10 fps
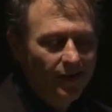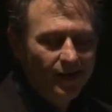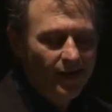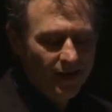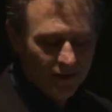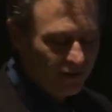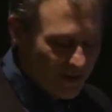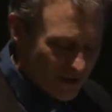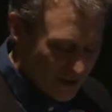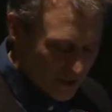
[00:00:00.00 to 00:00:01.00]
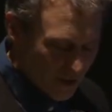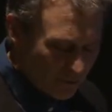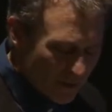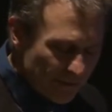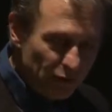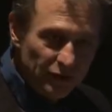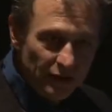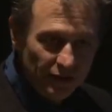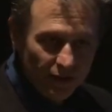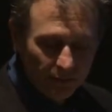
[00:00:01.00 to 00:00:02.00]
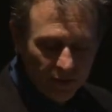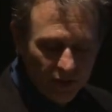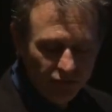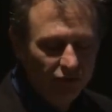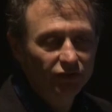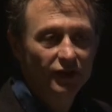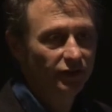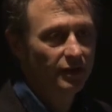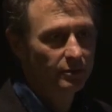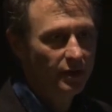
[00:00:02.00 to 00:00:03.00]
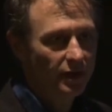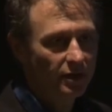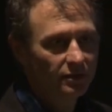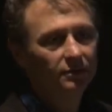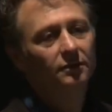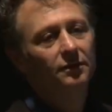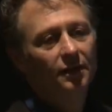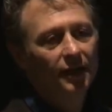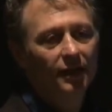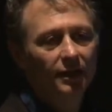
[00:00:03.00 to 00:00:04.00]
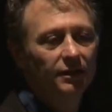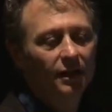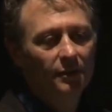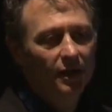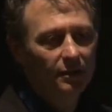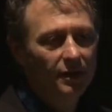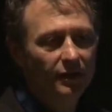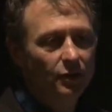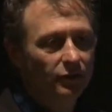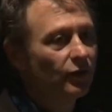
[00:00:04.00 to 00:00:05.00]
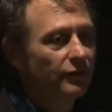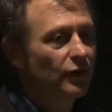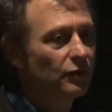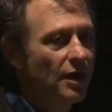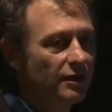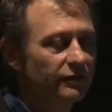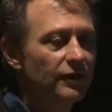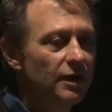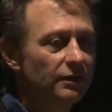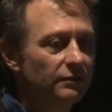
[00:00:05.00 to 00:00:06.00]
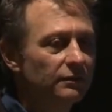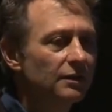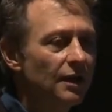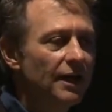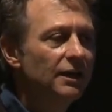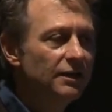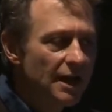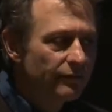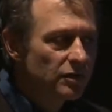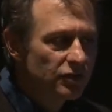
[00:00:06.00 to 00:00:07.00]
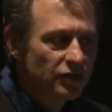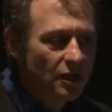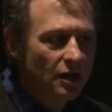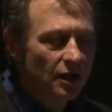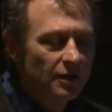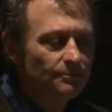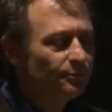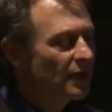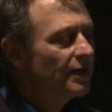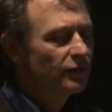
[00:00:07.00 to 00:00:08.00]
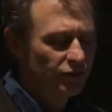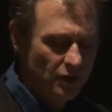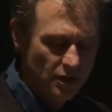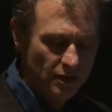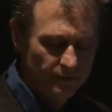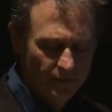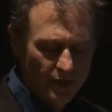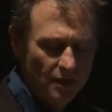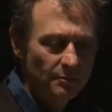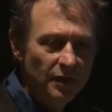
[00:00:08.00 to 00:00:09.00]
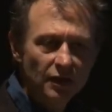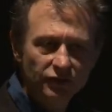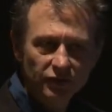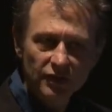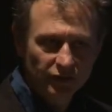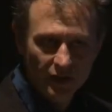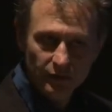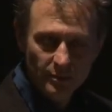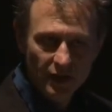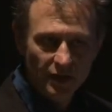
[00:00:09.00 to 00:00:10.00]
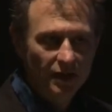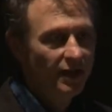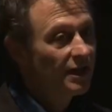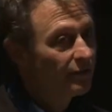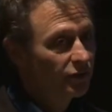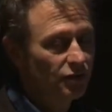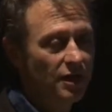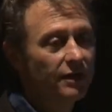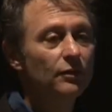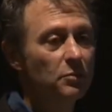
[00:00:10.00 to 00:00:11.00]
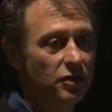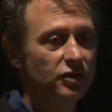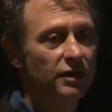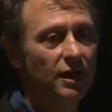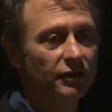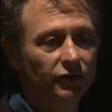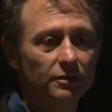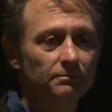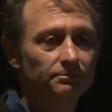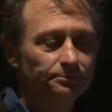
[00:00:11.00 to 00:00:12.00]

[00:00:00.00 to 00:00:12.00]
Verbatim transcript: And you know, he reveled in Peanuts' success in other media, and I think he was very, very gratified. And he never saw Peanuts' success in other media, and he never saw any of the merchandising